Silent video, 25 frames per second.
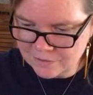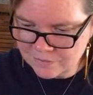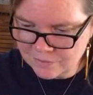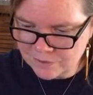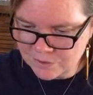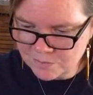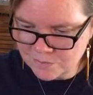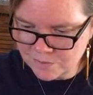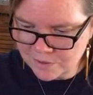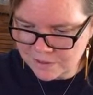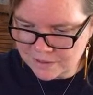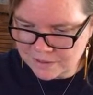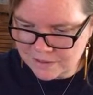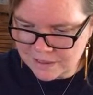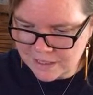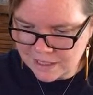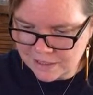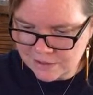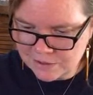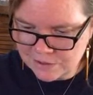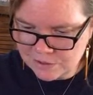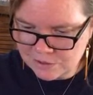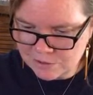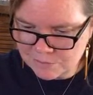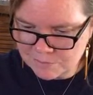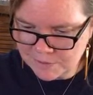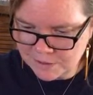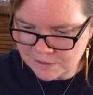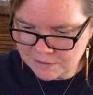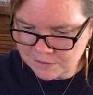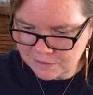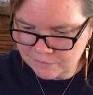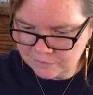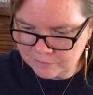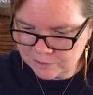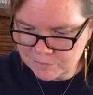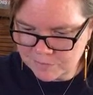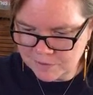everyone and to my
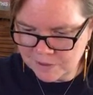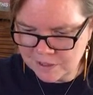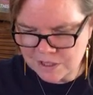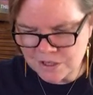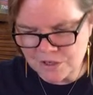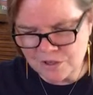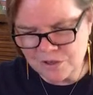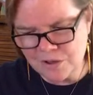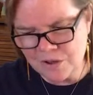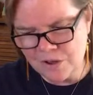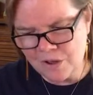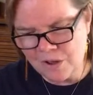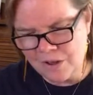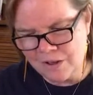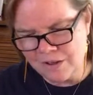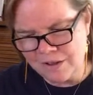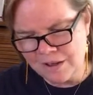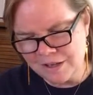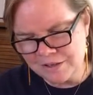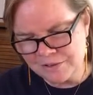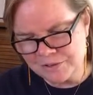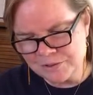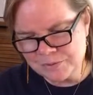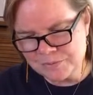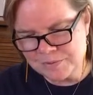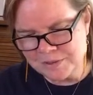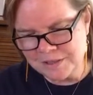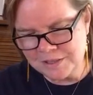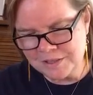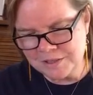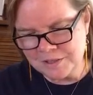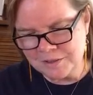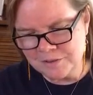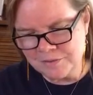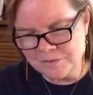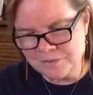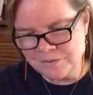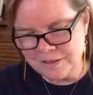lovely Bonnie. Oh, how sweet,
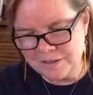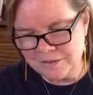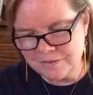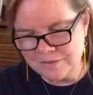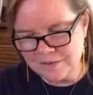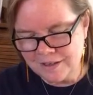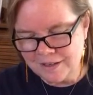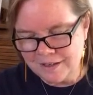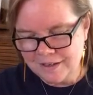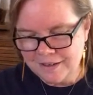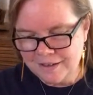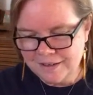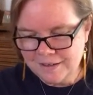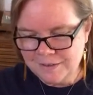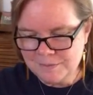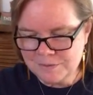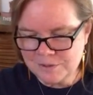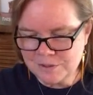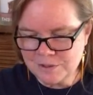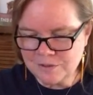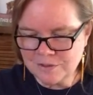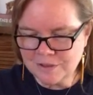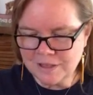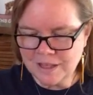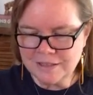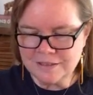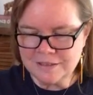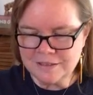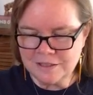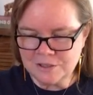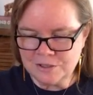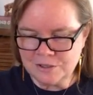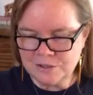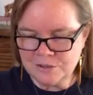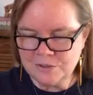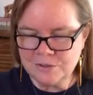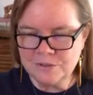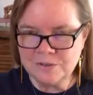Genevieve. I'm so glad
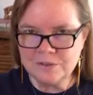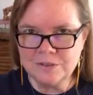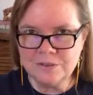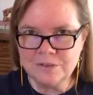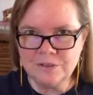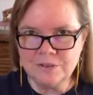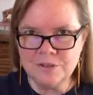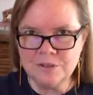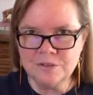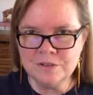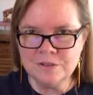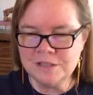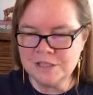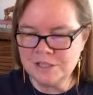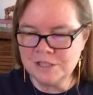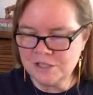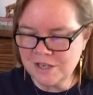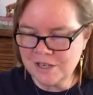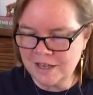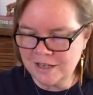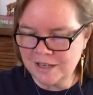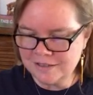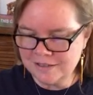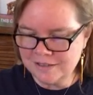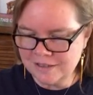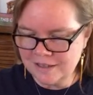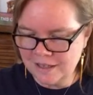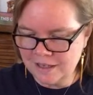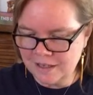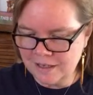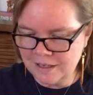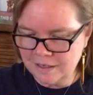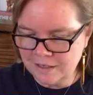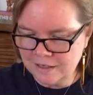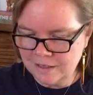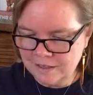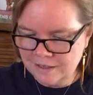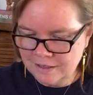that you're in the chat
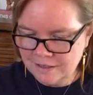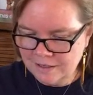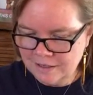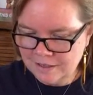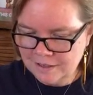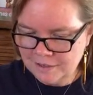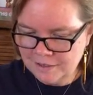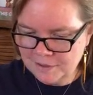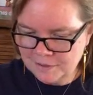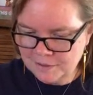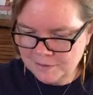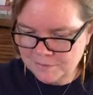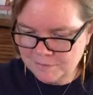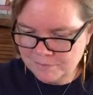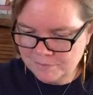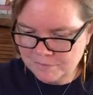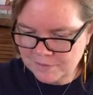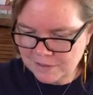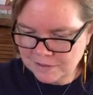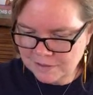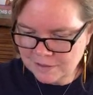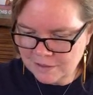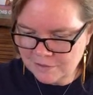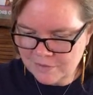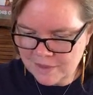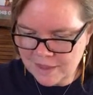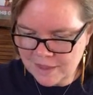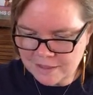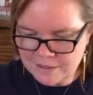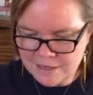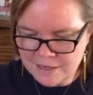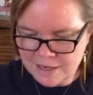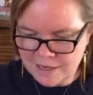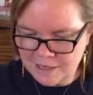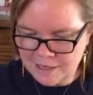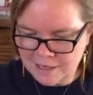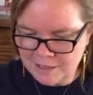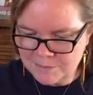today. Love that
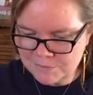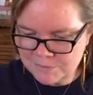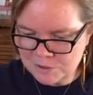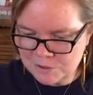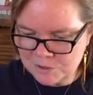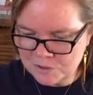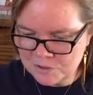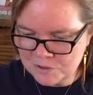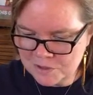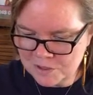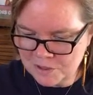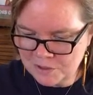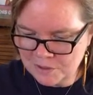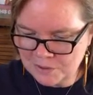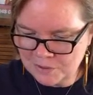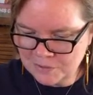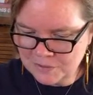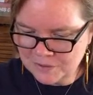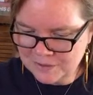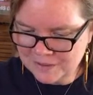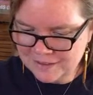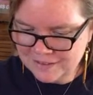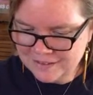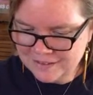name, as you know.